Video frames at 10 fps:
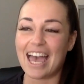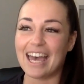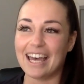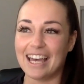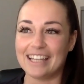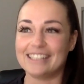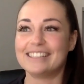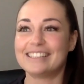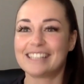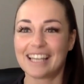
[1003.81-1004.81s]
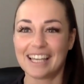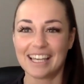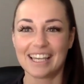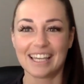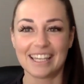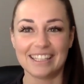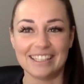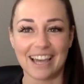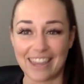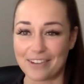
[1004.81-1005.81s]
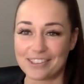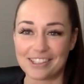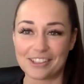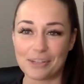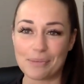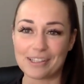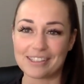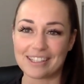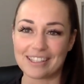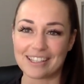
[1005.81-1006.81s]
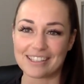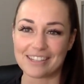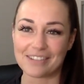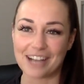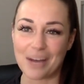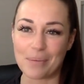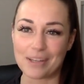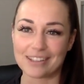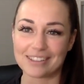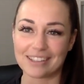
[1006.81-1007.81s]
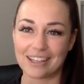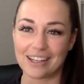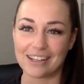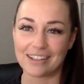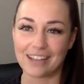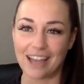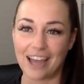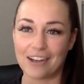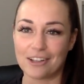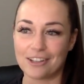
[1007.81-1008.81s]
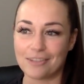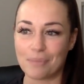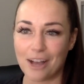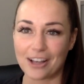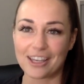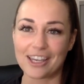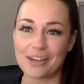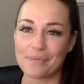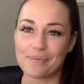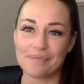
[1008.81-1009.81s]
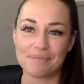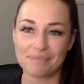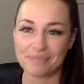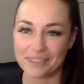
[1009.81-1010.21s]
And yeah, that was the creepiest thing that's ever happened. I had to block him,